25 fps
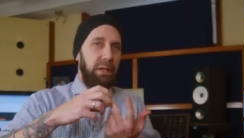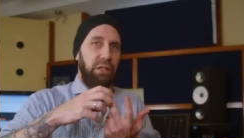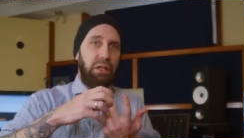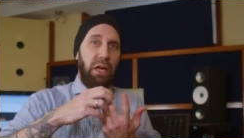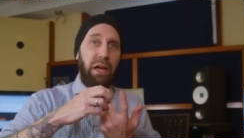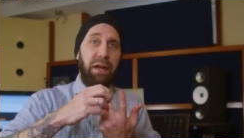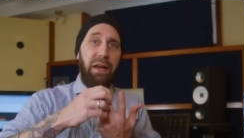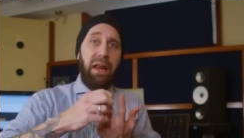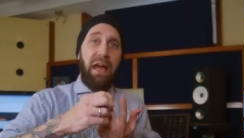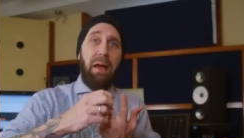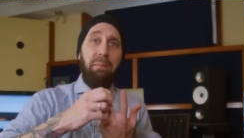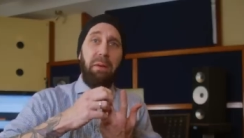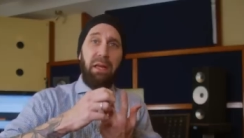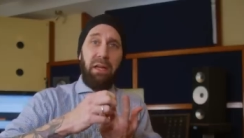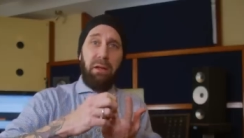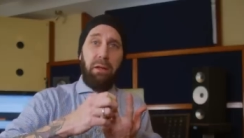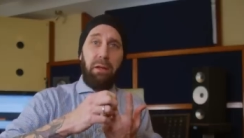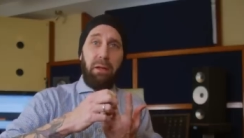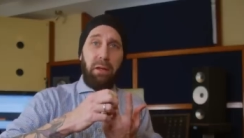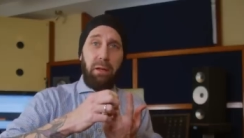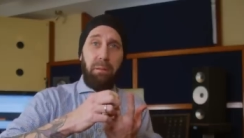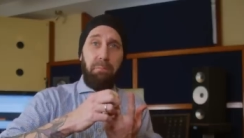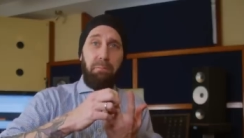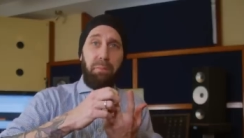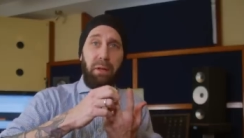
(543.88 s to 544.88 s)

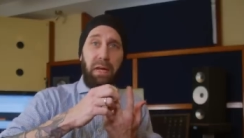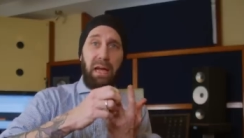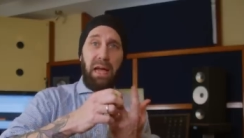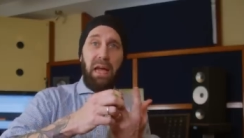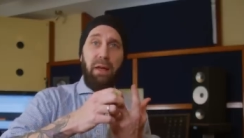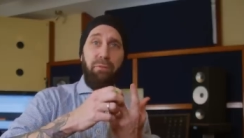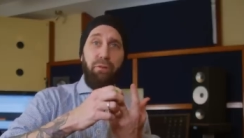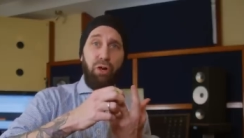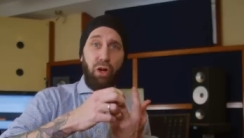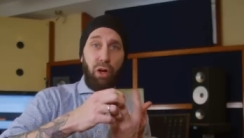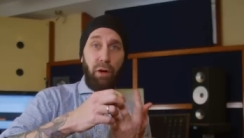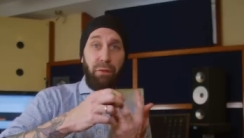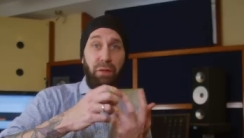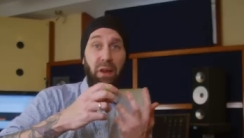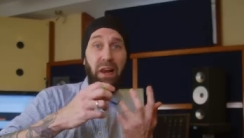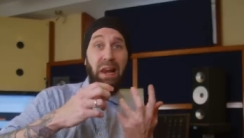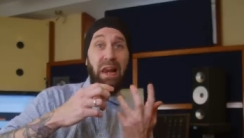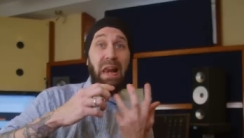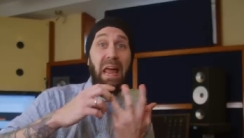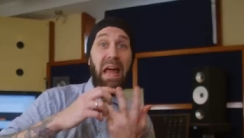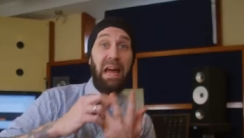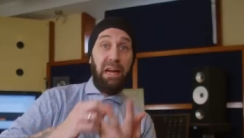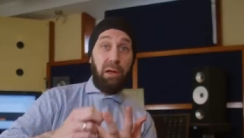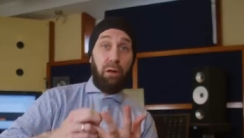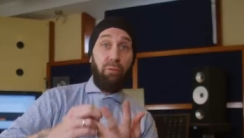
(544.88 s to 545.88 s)
dynamic behavior, and the
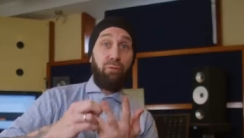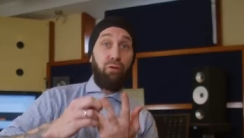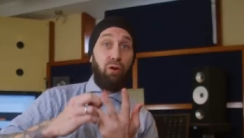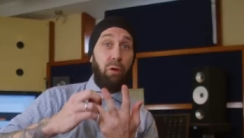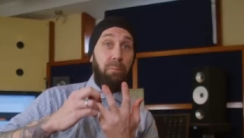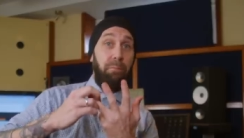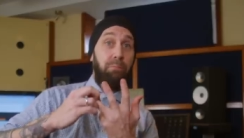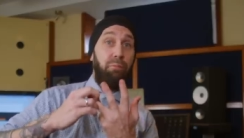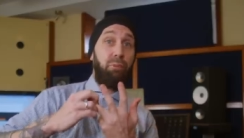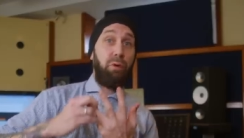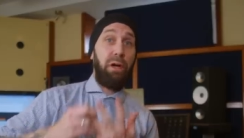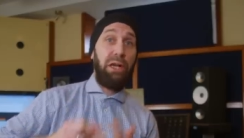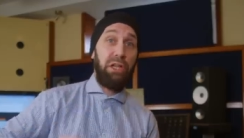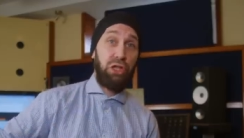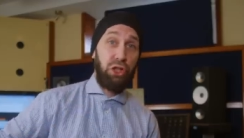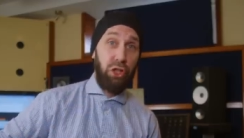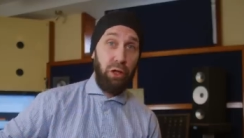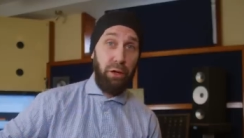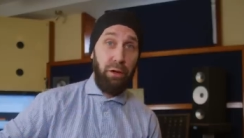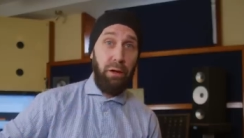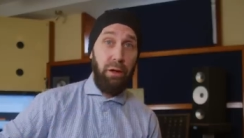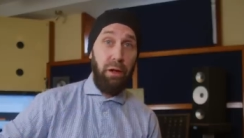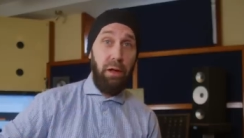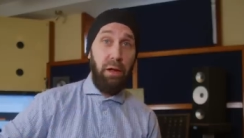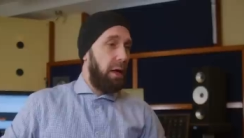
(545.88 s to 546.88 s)
lack of
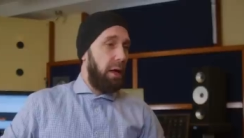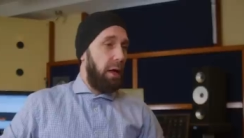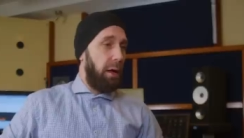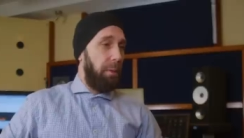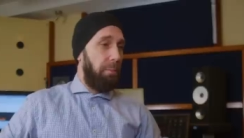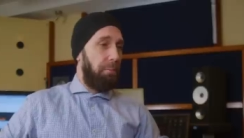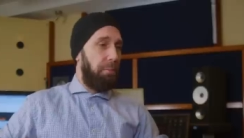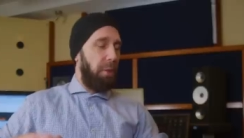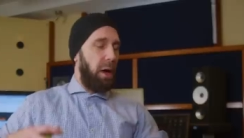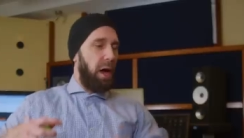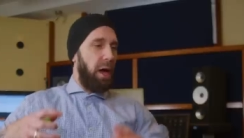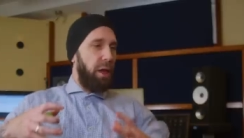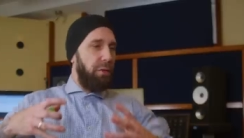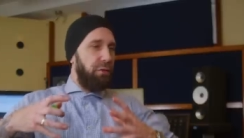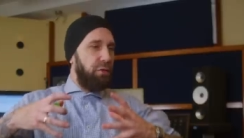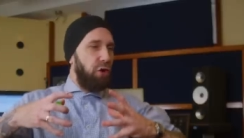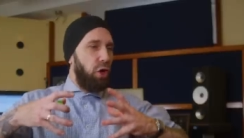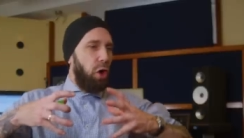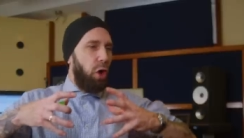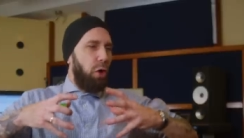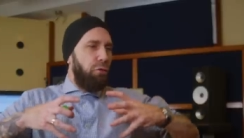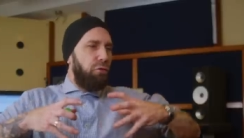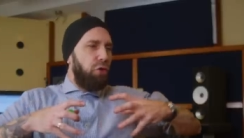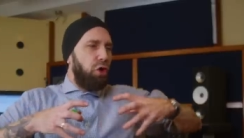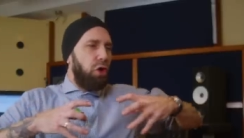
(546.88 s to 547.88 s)
compression. But the
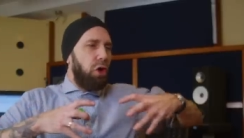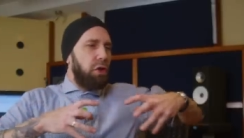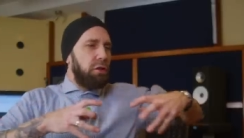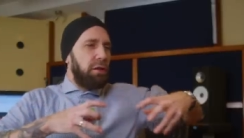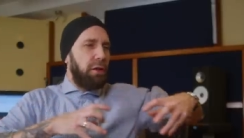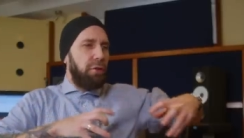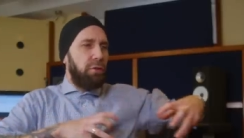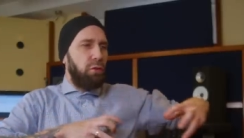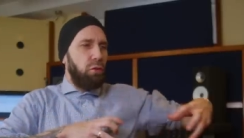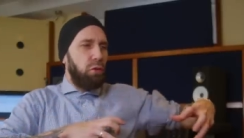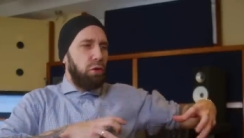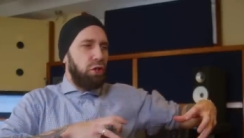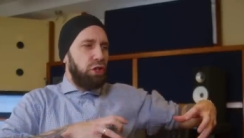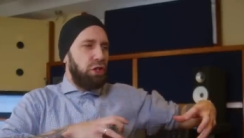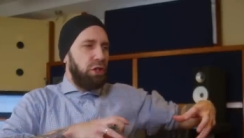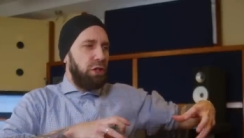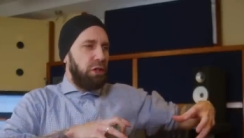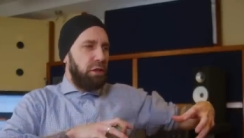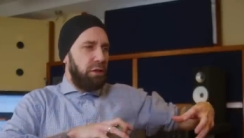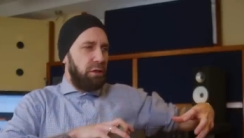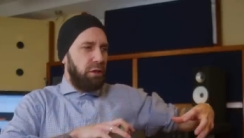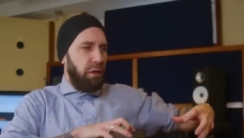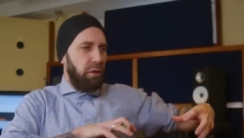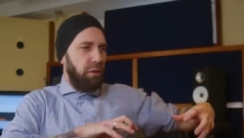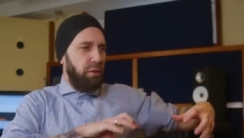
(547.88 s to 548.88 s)
overall
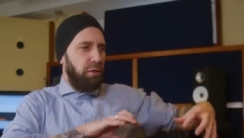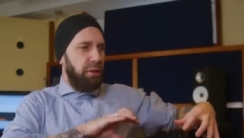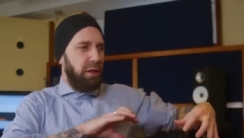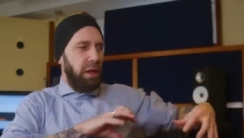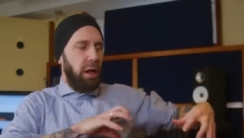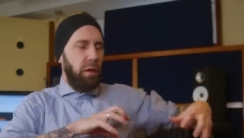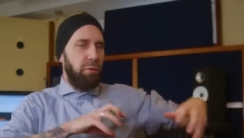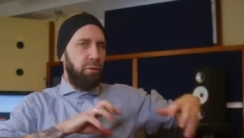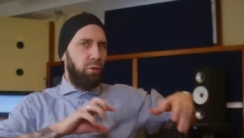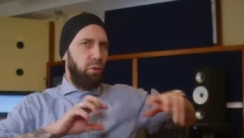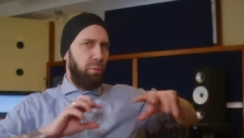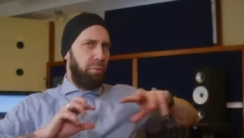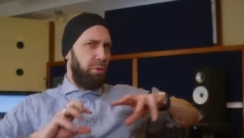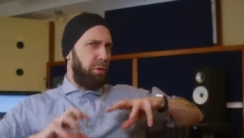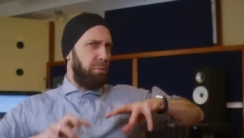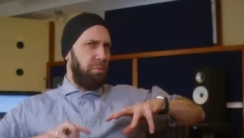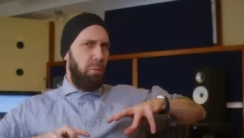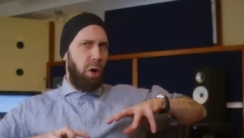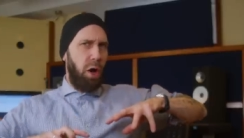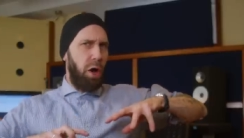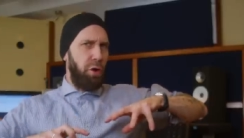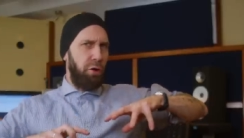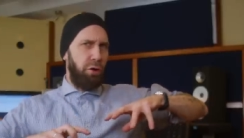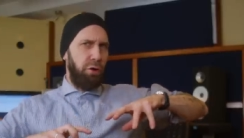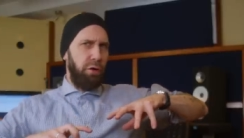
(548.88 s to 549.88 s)
distortion doesn't sound super
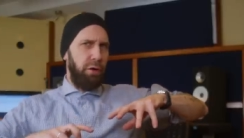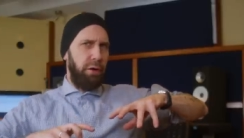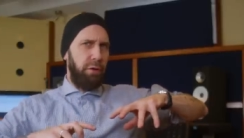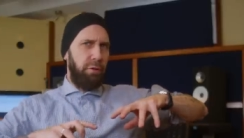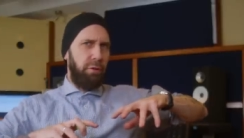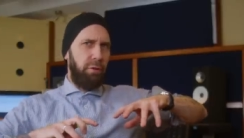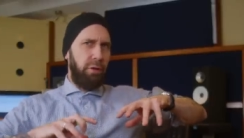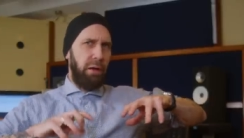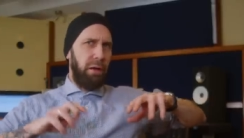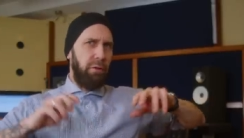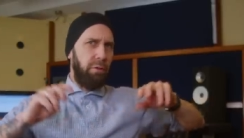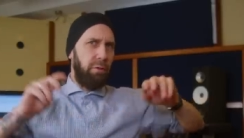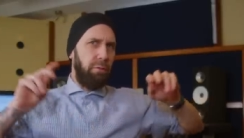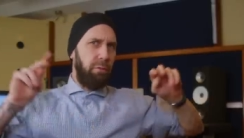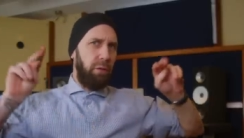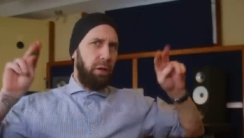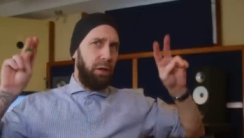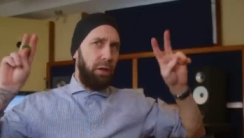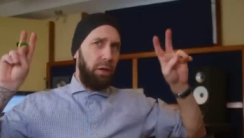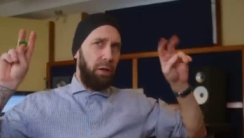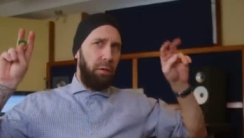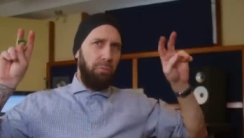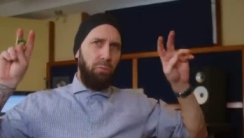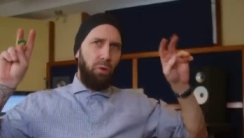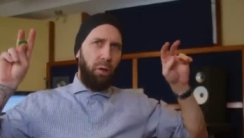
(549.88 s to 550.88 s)
modern. It sounds a
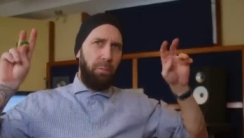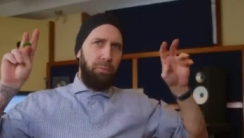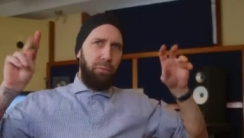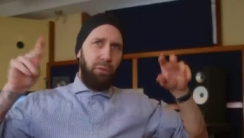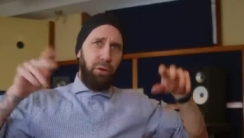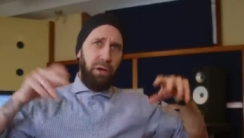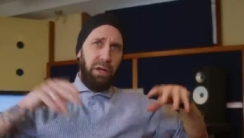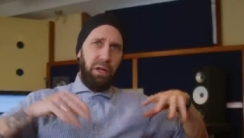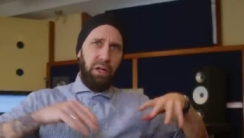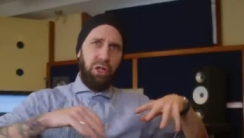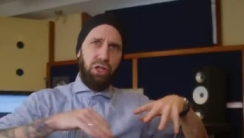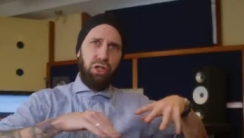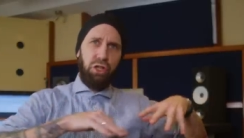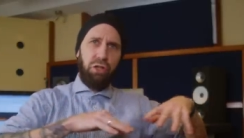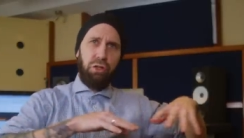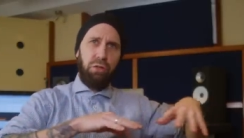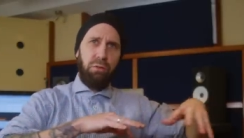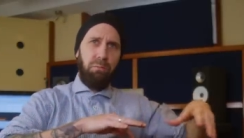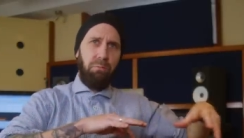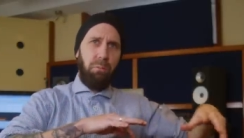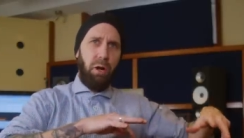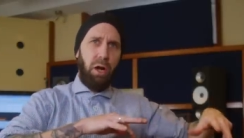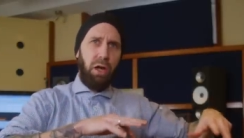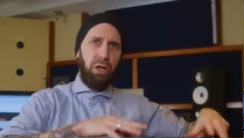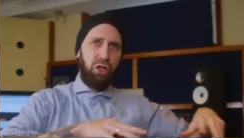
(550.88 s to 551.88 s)
little more British,
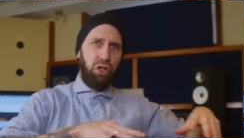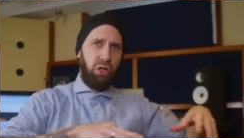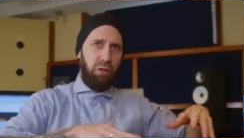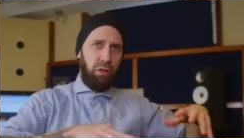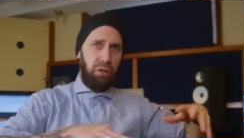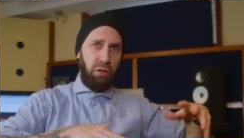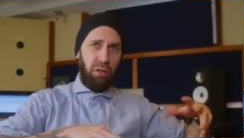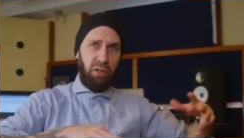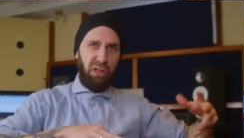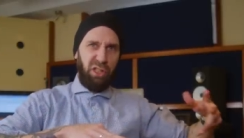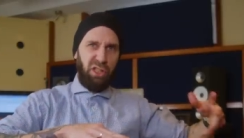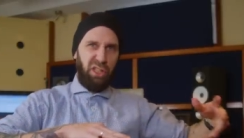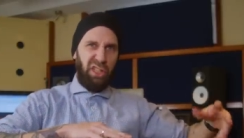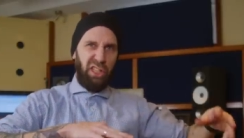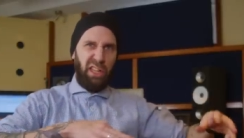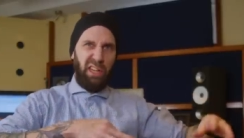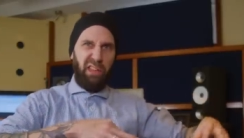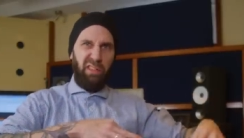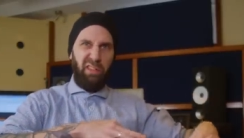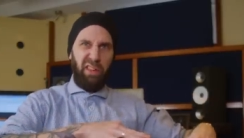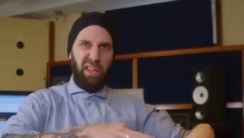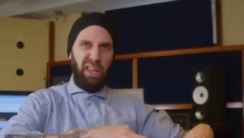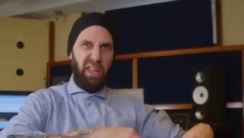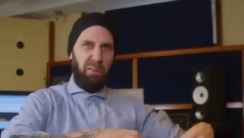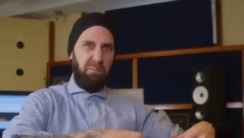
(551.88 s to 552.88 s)
Marshall, J
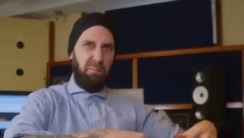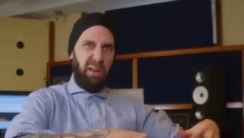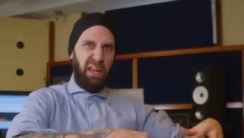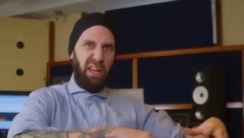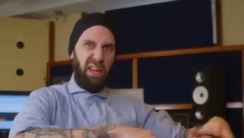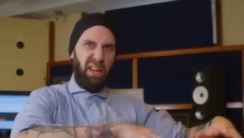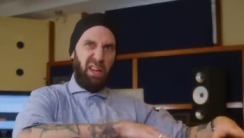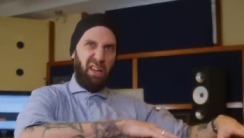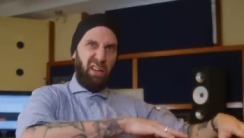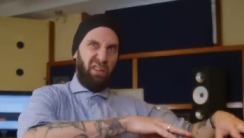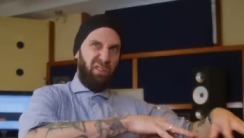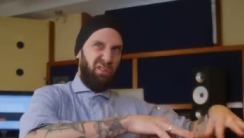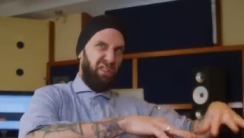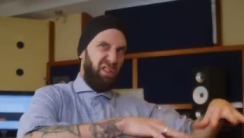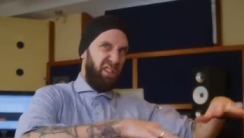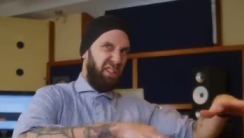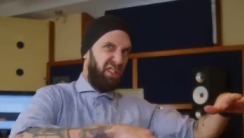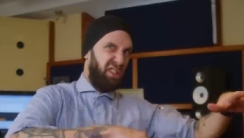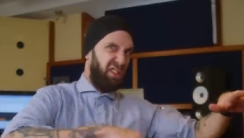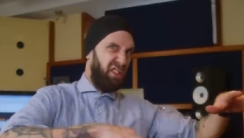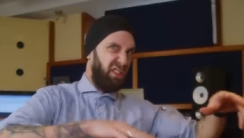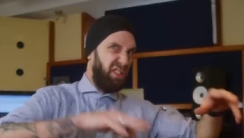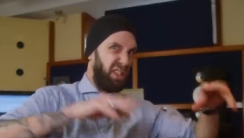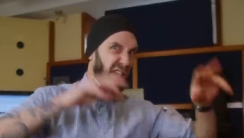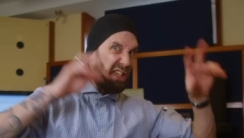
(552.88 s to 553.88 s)
Z M eight
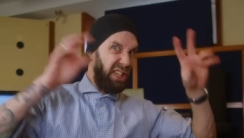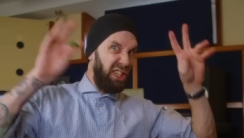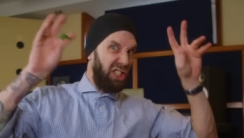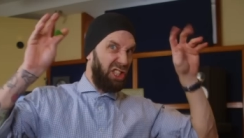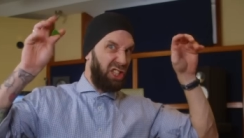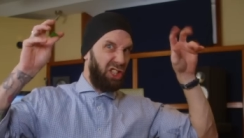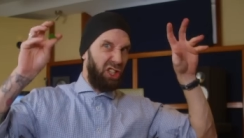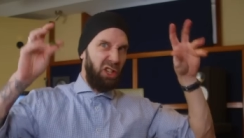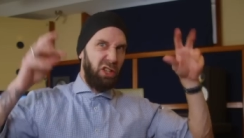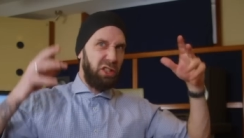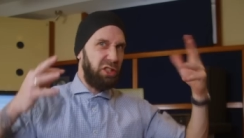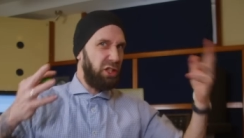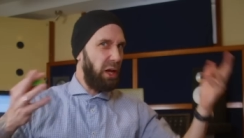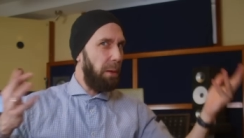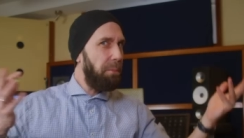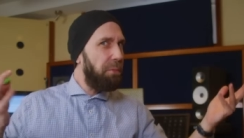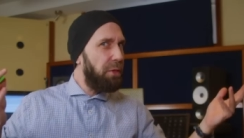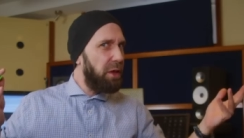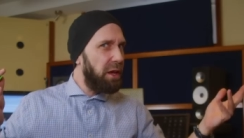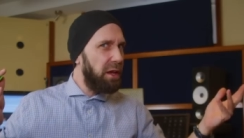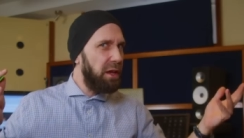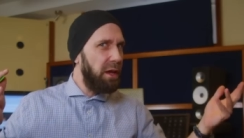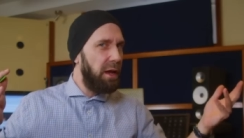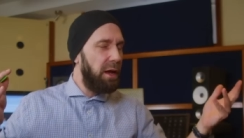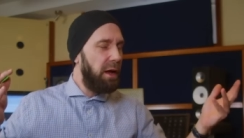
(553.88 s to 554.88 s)
hundred-ish or
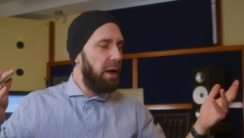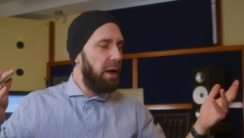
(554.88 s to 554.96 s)
something.